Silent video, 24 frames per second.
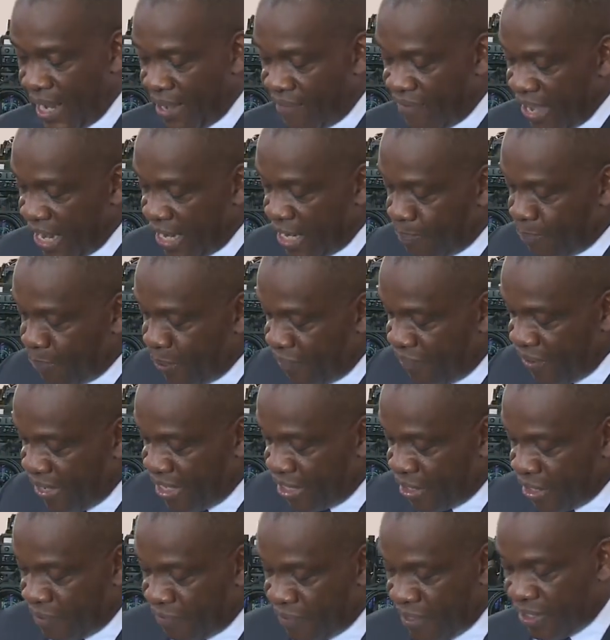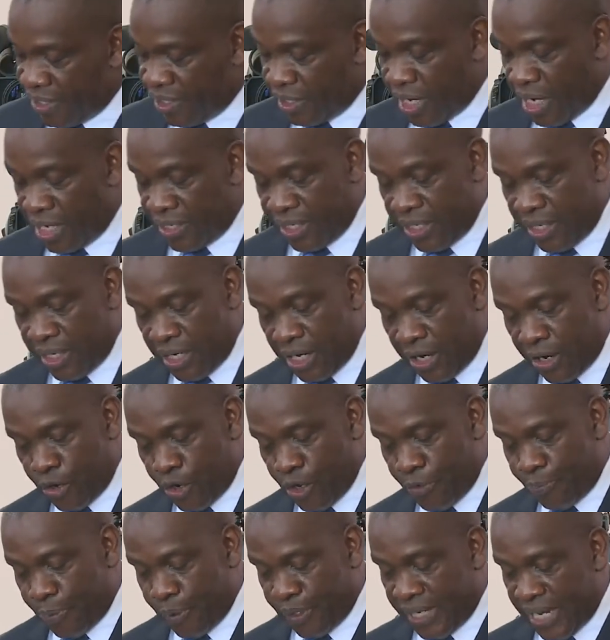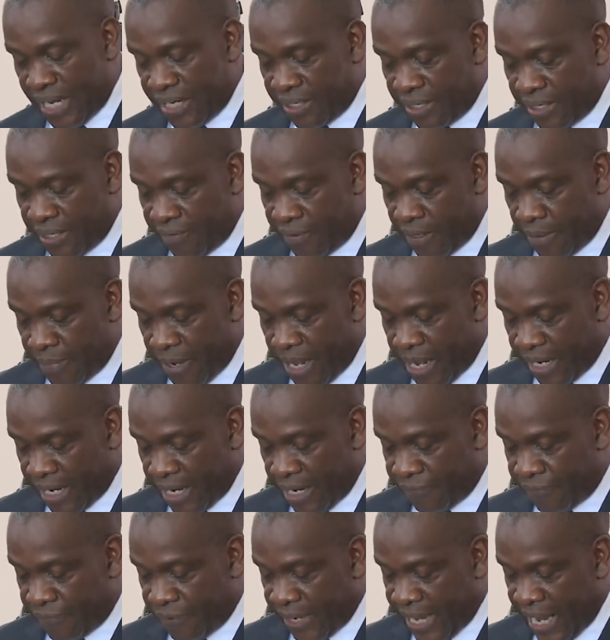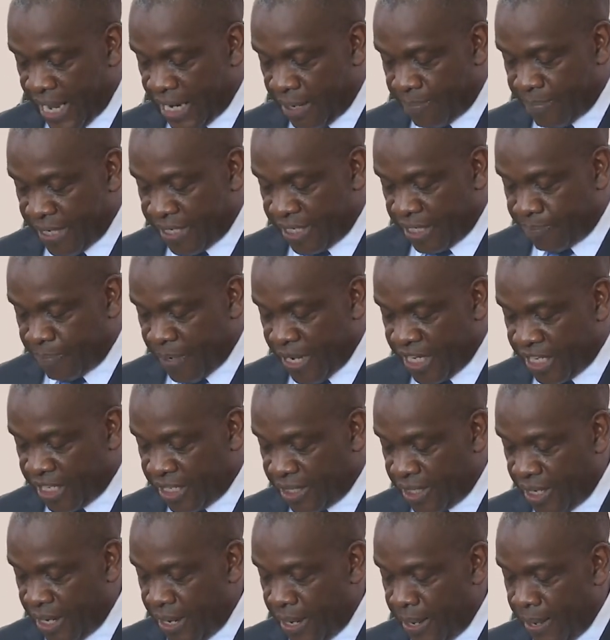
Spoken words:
have had the privilege of discussing the growth potential of the market for cannabis-based